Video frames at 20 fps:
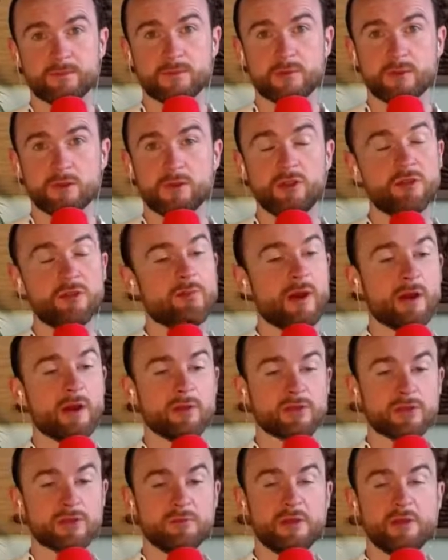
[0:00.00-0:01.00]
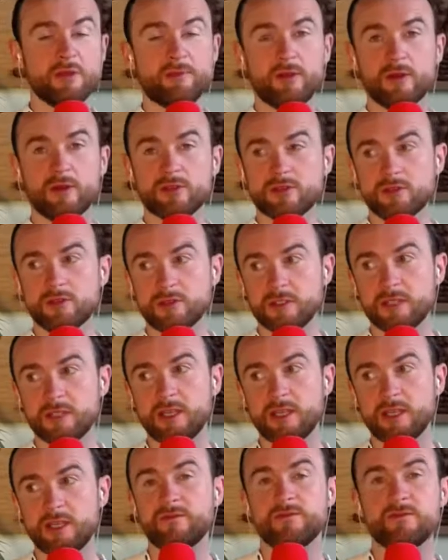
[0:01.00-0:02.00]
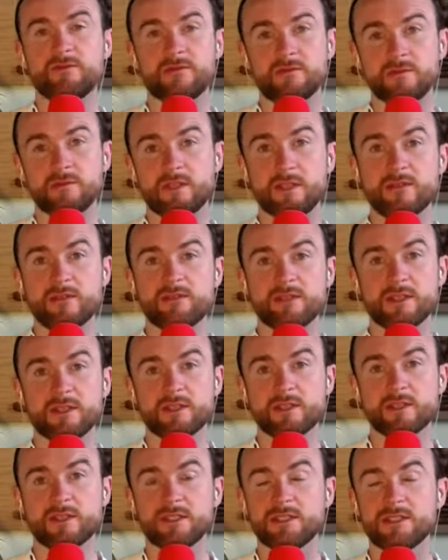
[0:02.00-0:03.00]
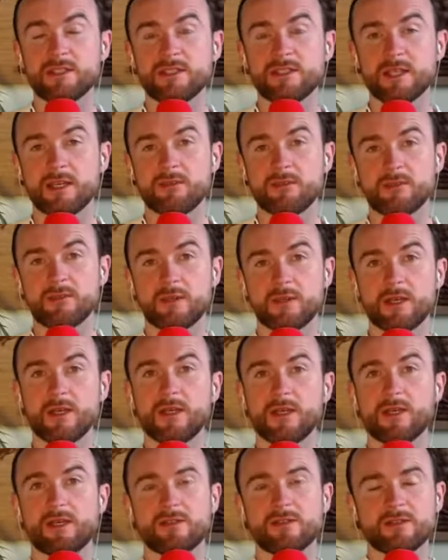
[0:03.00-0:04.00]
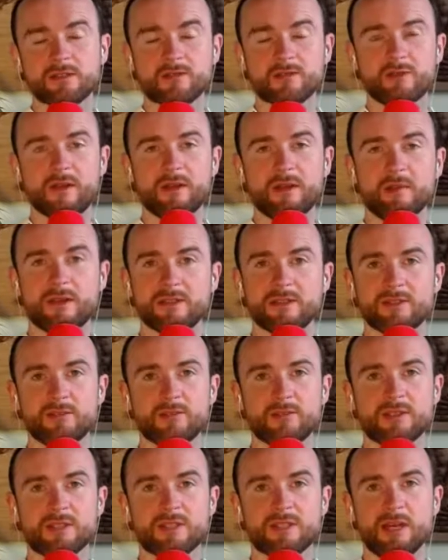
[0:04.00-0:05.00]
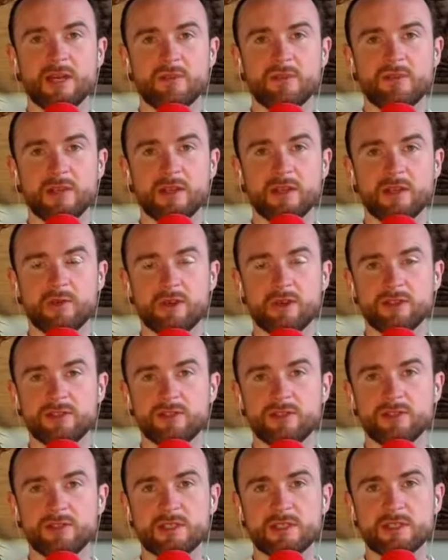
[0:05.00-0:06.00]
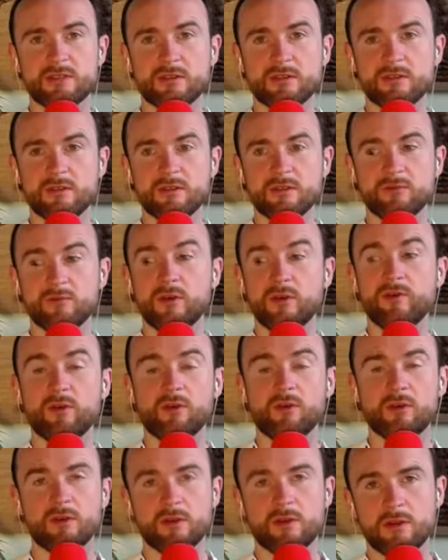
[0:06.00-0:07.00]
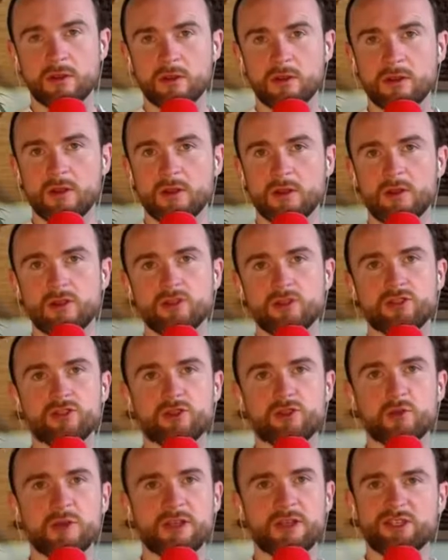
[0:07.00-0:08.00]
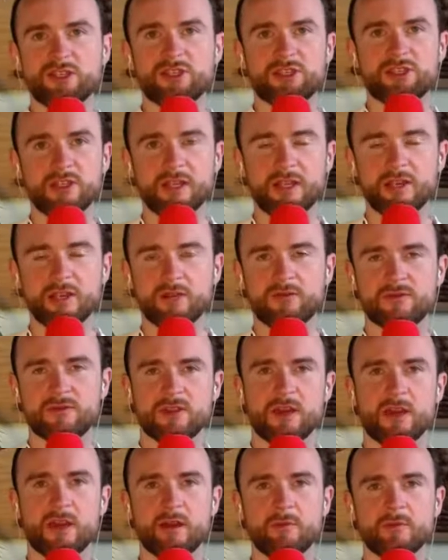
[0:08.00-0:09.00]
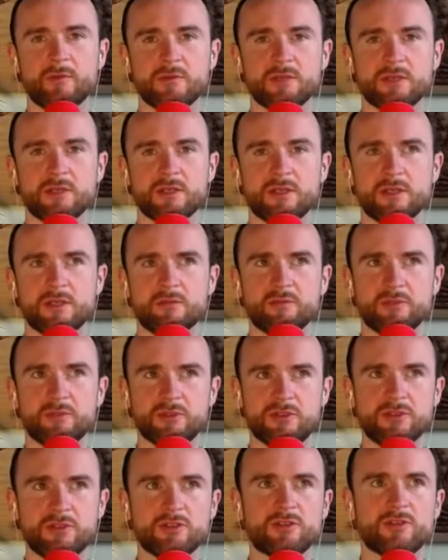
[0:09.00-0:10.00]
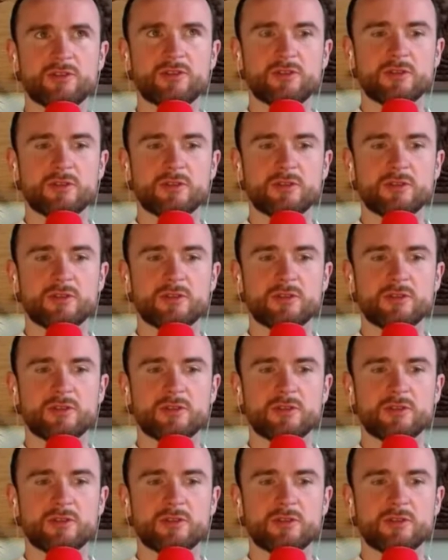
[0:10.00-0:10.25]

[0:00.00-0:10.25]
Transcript: you might also be a person that gives it and dishes it out. Doesn't really matter which side of the equation you sit on. We've all switched enough times, but just